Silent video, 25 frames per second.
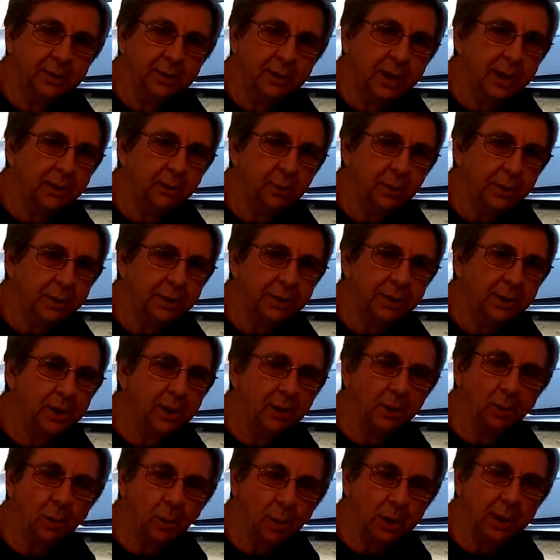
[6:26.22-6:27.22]
They wouldn't
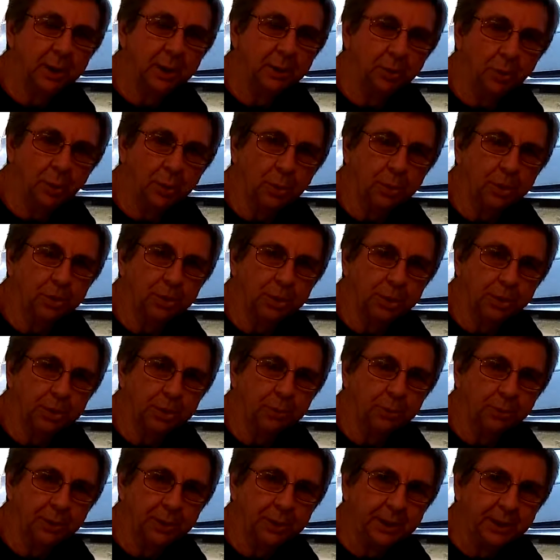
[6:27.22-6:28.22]
know what in the world to
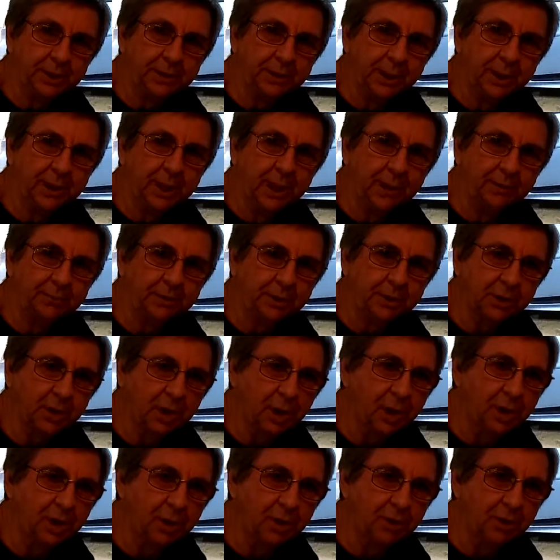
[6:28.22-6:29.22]
do with it. They'd have to
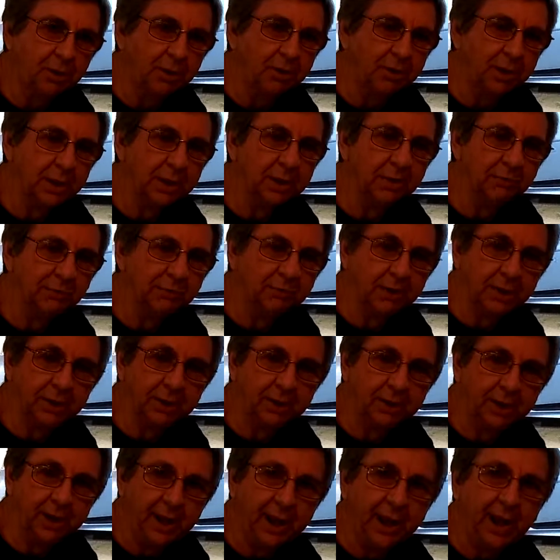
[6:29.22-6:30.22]
call and
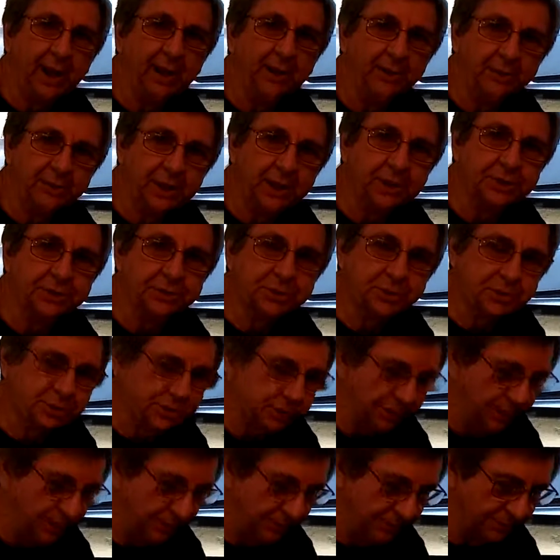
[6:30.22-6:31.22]
figure it out and teach
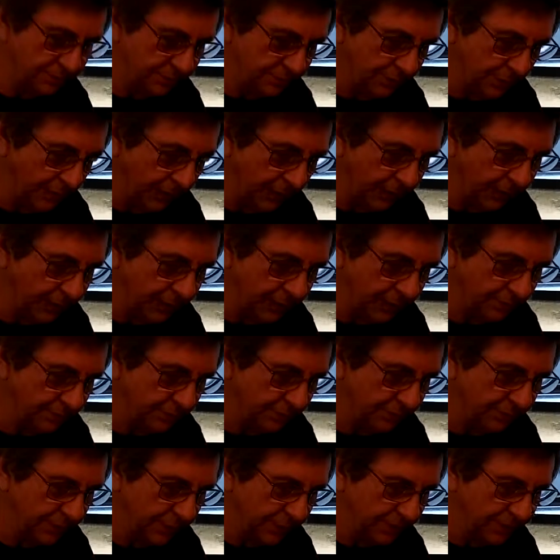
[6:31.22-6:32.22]
themselves how to
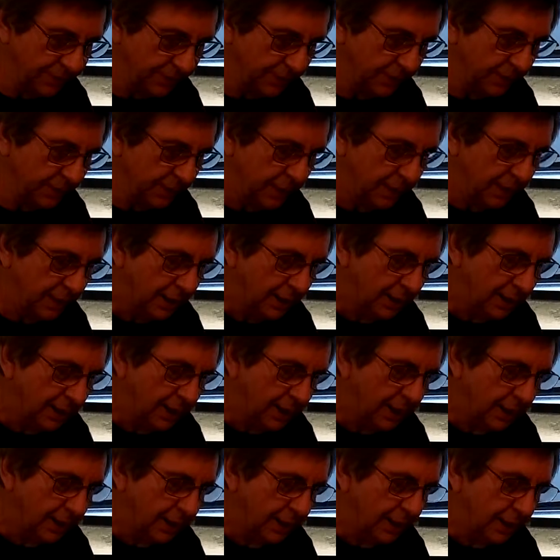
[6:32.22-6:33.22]
even fix it.
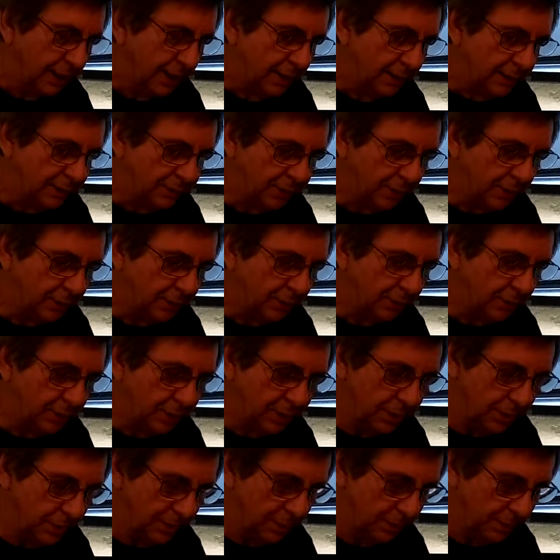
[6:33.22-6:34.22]

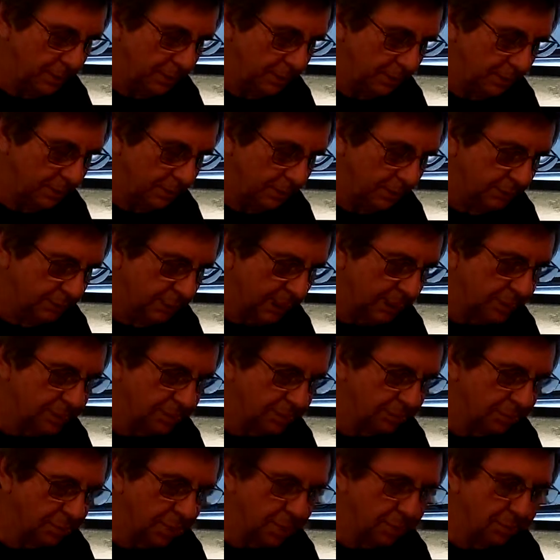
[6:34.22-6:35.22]
So
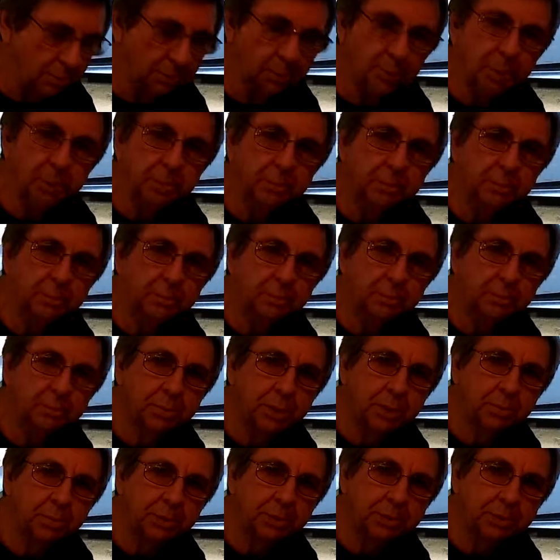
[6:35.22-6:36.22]
that's a problem with
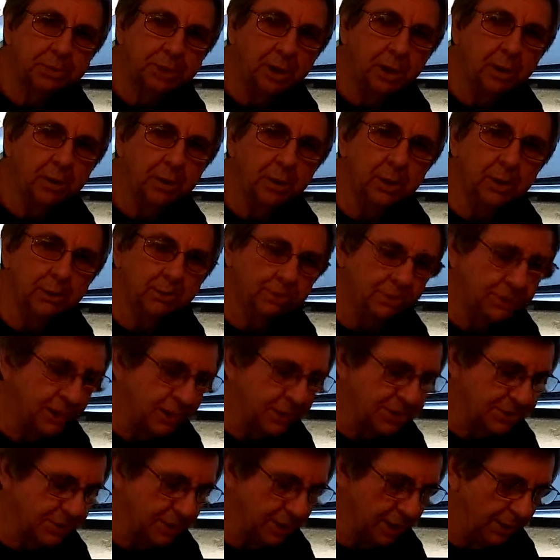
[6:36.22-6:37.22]
pretty much all of them.
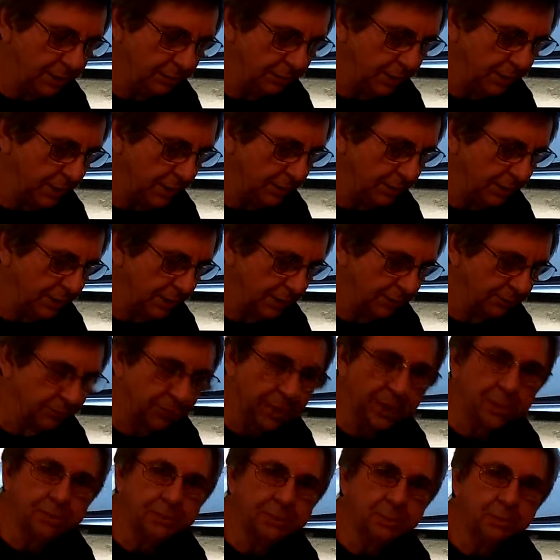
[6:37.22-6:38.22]
Nissan probably can
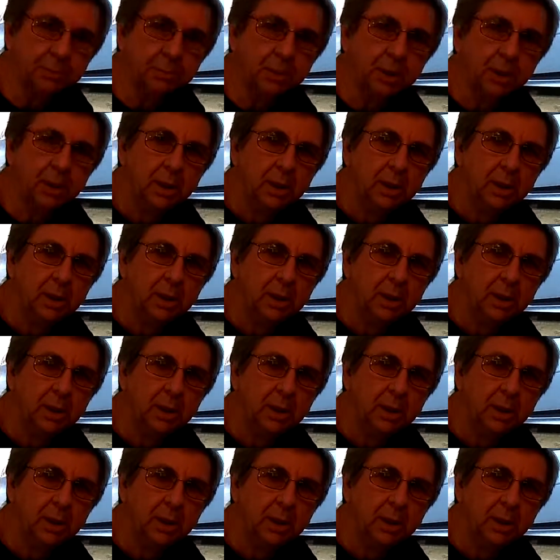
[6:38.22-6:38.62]
fix them,